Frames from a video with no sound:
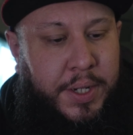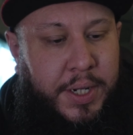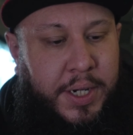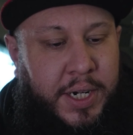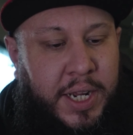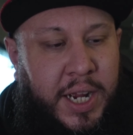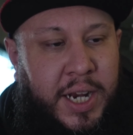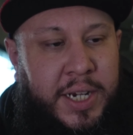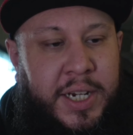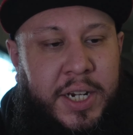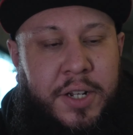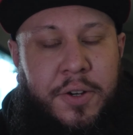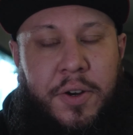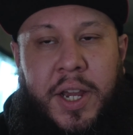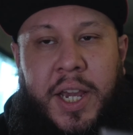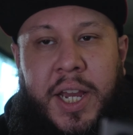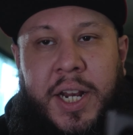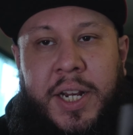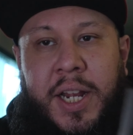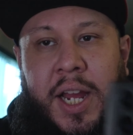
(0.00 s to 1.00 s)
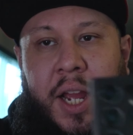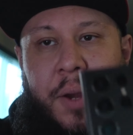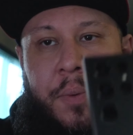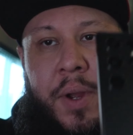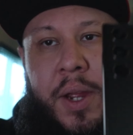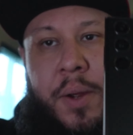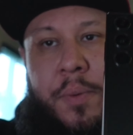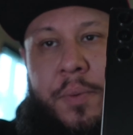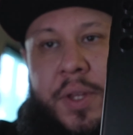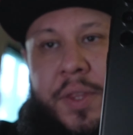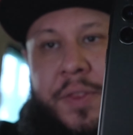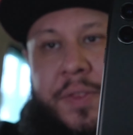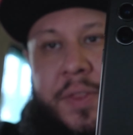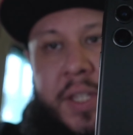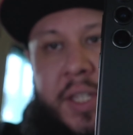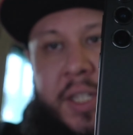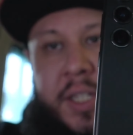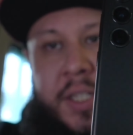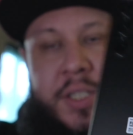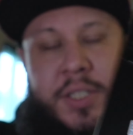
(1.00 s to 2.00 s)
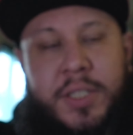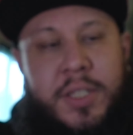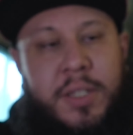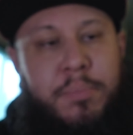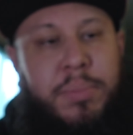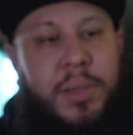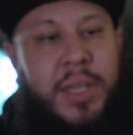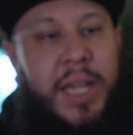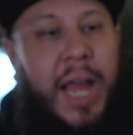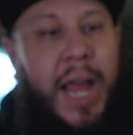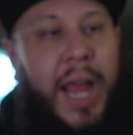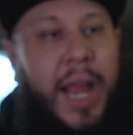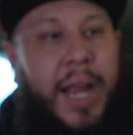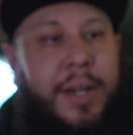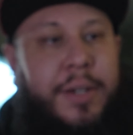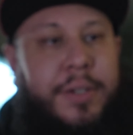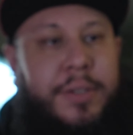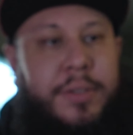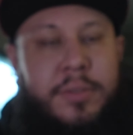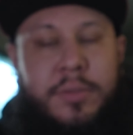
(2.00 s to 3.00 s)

Now, I did go ahead and I went with just the black